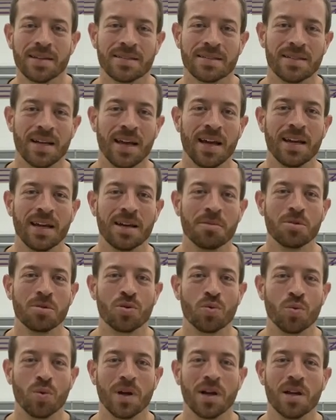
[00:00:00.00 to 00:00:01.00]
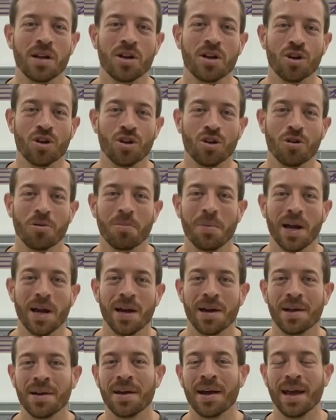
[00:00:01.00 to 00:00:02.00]
staying in between your
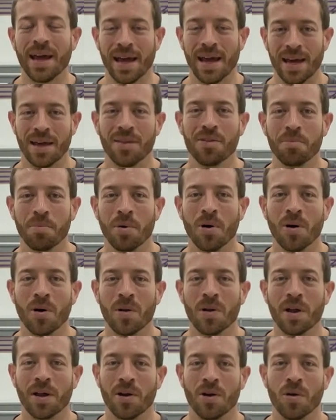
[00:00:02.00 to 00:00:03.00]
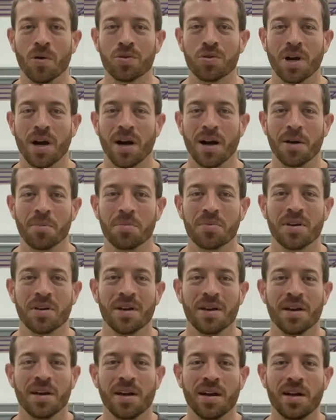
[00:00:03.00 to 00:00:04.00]
man and the ball at all times
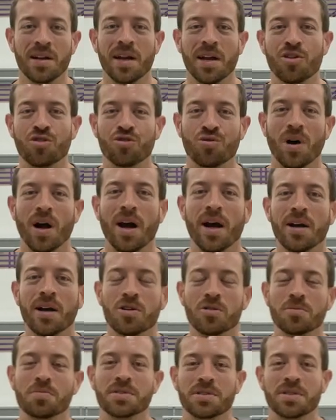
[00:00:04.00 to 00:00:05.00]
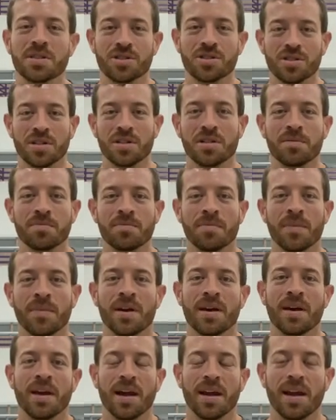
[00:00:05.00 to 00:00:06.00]
in a triangle position,
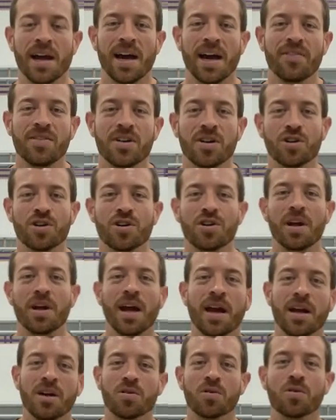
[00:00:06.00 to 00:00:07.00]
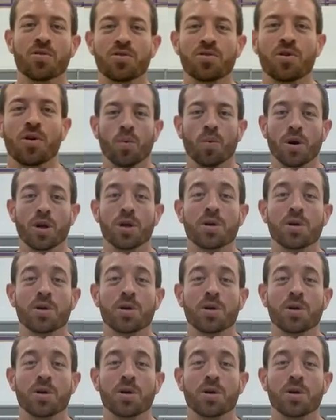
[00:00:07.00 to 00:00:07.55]
and having good angles where